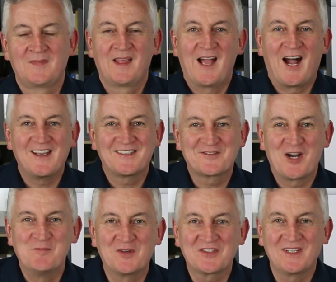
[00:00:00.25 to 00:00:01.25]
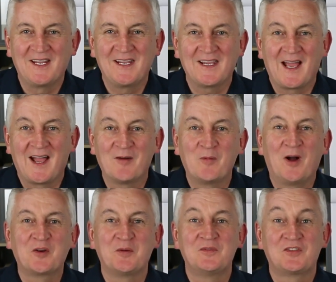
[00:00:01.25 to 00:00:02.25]
Hi, it's Graham Wilson here and
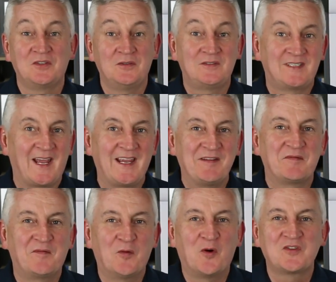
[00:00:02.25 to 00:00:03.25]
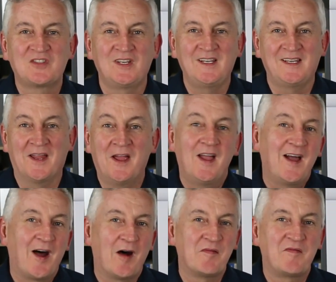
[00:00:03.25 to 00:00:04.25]
welcome to day 14,
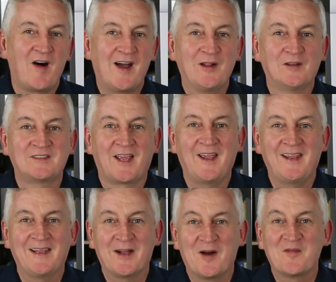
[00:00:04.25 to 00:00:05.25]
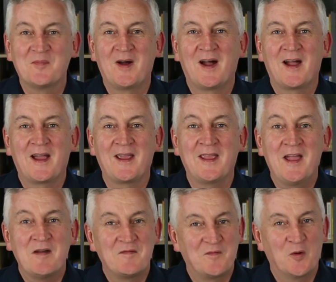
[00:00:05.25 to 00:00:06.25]
our final day of my
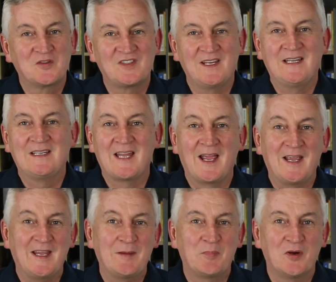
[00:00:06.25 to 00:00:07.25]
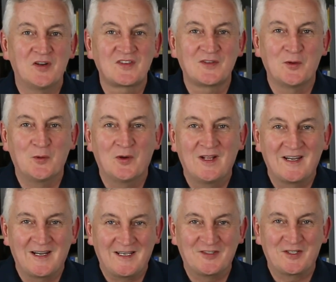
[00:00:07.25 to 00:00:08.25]
14-day personal
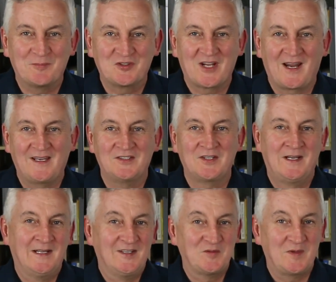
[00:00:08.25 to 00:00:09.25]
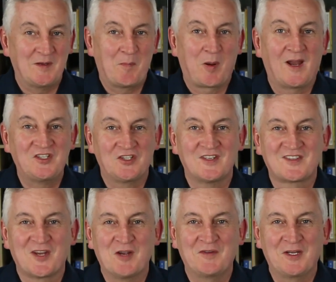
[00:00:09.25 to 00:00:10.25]
leadership challenge. It's been a pleasure
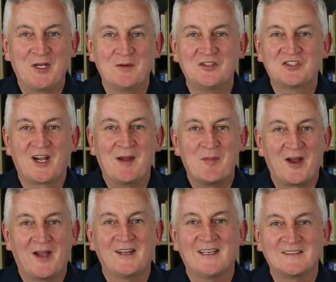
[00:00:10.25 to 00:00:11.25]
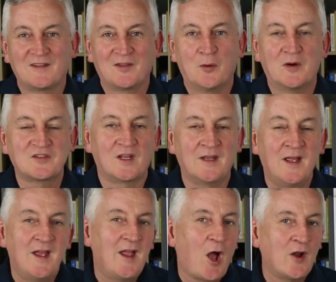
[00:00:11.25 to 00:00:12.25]
serving you and sharing my ideas and thoughts. And
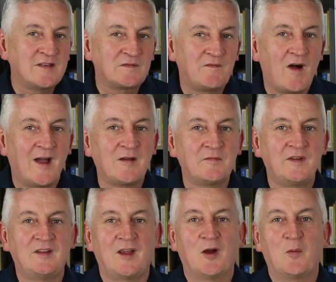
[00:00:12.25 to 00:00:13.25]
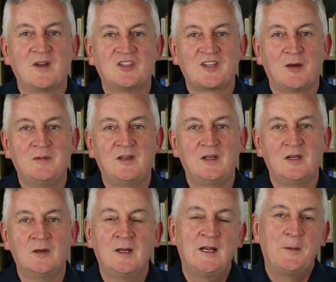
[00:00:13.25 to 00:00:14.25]
on this final video, I want to share with
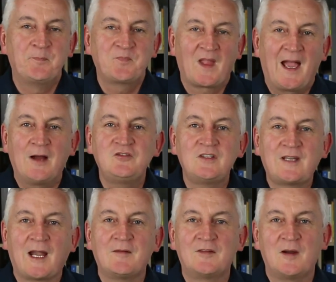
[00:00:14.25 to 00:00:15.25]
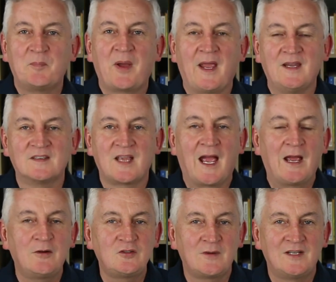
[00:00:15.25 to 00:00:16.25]
you how do you deliver at pace?
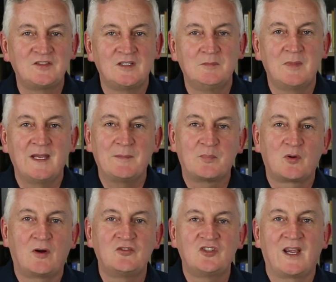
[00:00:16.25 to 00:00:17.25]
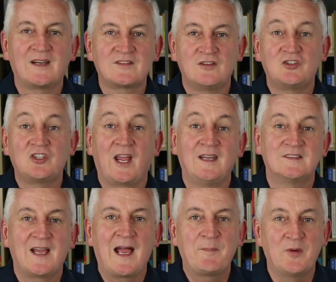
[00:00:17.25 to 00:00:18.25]
How do you actually make projects and change
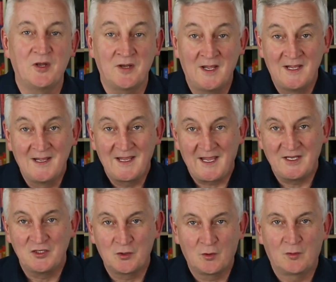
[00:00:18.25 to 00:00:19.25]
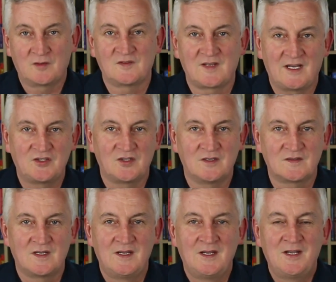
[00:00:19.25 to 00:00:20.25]
happen in your organizations?
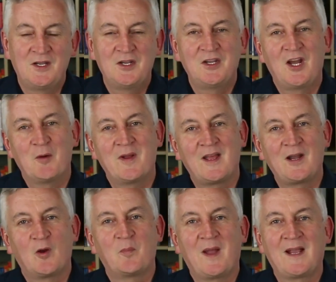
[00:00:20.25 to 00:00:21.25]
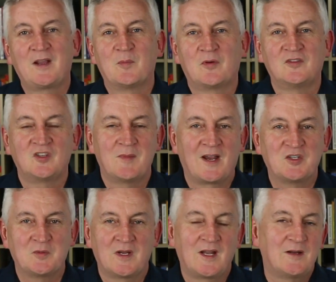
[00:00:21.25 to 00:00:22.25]
You know, when I look back at project
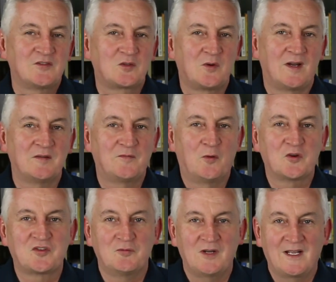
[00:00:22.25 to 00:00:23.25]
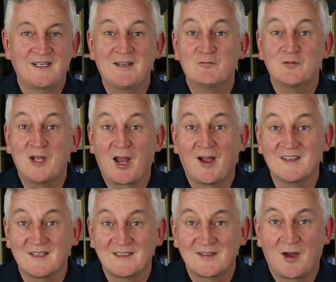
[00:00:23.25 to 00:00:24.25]
management, and I was quite fortunate really, I didn't realize
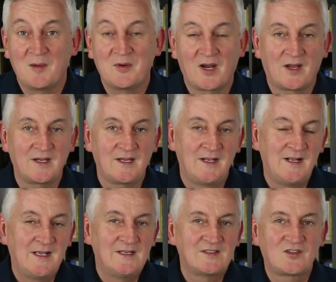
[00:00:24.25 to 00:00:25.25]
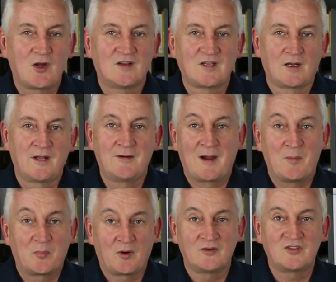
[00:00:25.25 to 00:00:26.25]
at the time, but I started to learn around
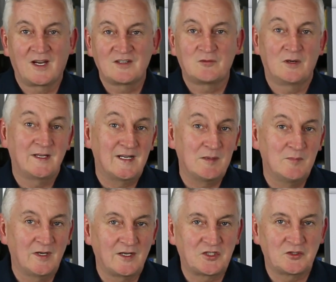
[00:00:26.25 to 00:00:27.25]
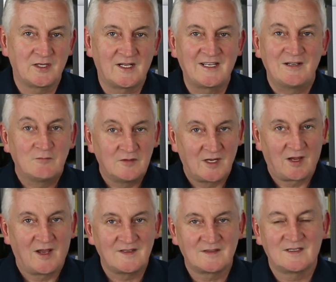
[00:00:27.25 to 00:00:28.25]
projects really in the military. I didn't
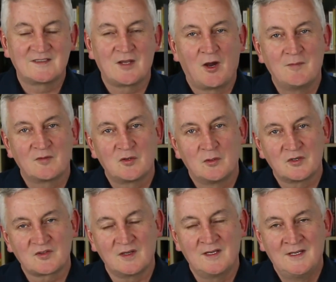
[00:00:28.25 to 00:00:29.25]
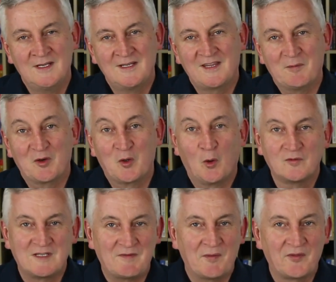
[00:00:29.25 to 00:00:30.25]
realize at the time, of course, and they were called
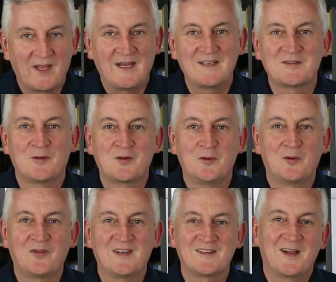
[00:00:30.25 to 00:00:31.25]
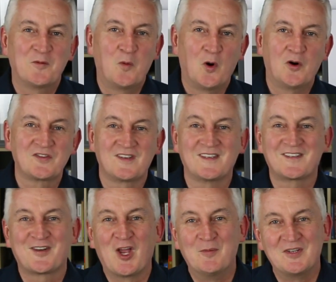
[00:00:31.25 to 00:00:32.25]
different things. They were called things like wars and
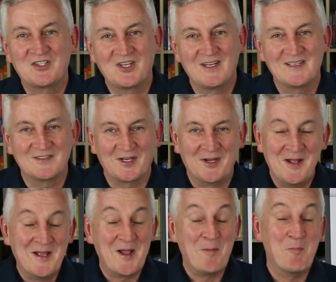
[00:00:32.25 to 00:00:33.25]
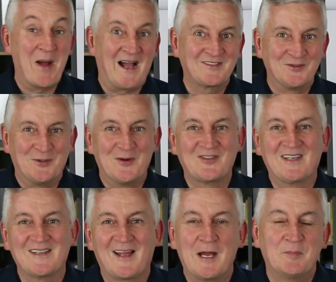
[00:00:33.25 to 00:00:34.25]
skirmishes and battles, things
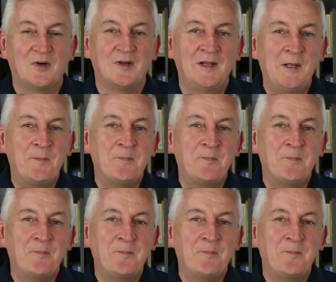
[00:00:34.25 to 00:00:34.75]
like that. But